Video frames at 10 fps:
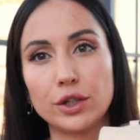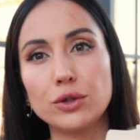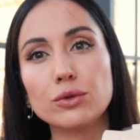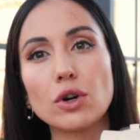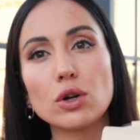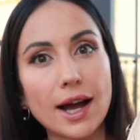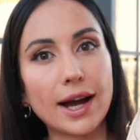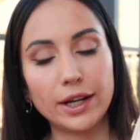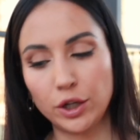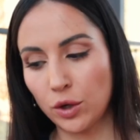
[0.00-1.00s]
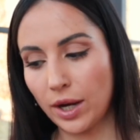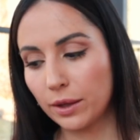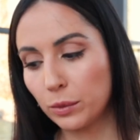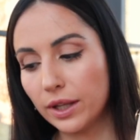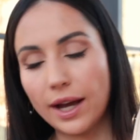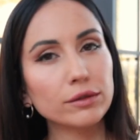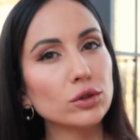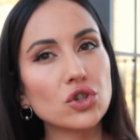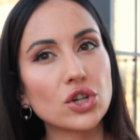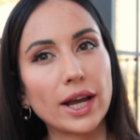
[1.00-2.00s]
euro. I don't know. I will have
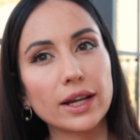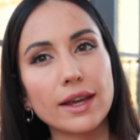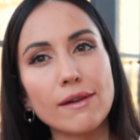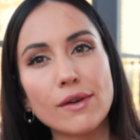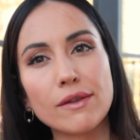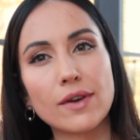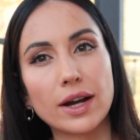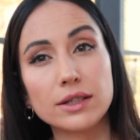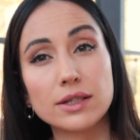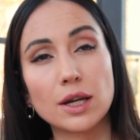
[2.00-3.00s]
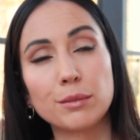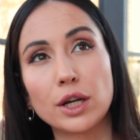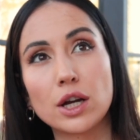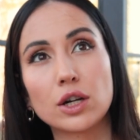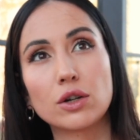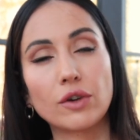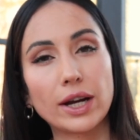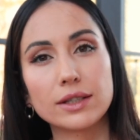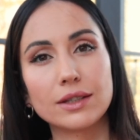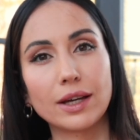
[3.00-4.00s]
to check. If I find some like
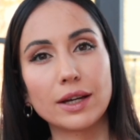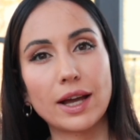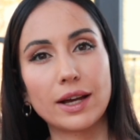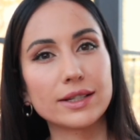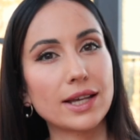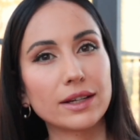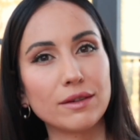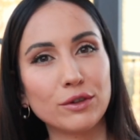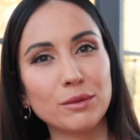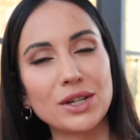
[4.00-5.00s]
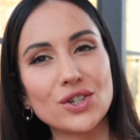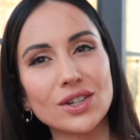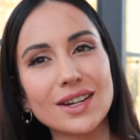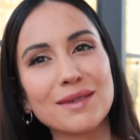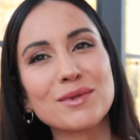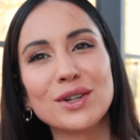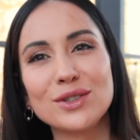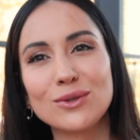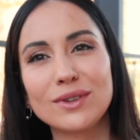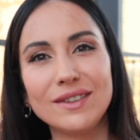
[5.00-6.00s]
correct like exact information, I'm going
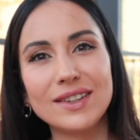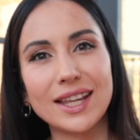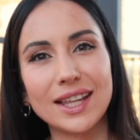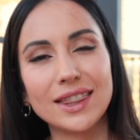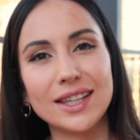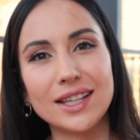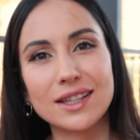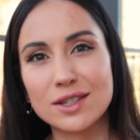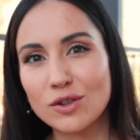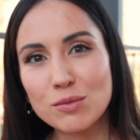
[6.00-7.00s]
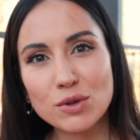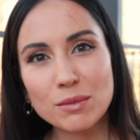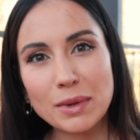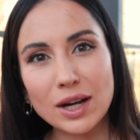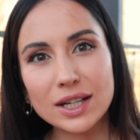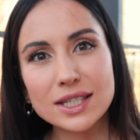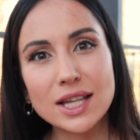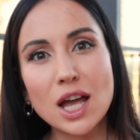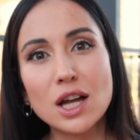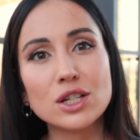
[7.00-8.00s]
to leave it in the description box
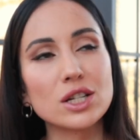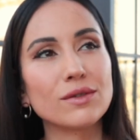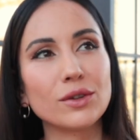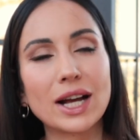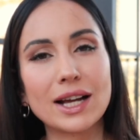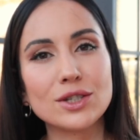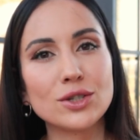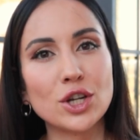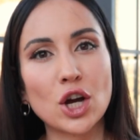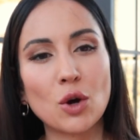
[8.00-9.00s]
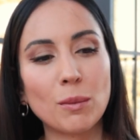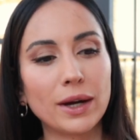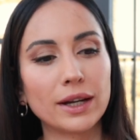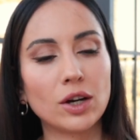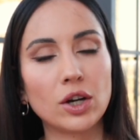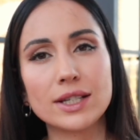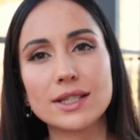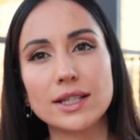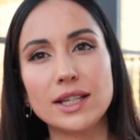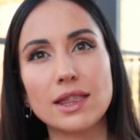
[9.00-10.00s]
just for you guys to know. But
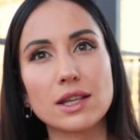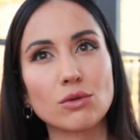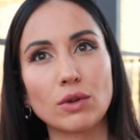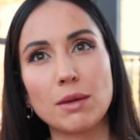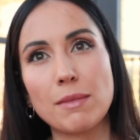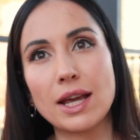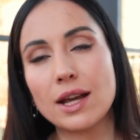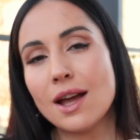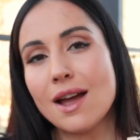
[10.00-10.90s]
honestly, it doesn't really make